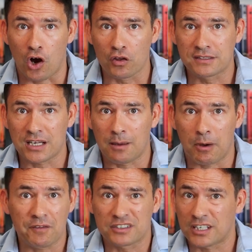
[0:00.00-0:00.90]
all the
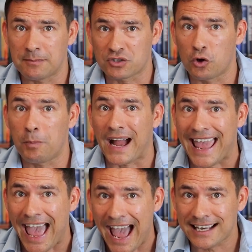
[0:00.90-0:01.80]
time, oftentimes, though, by
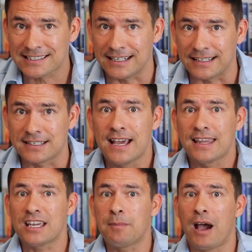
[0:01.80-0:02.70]
accident. Think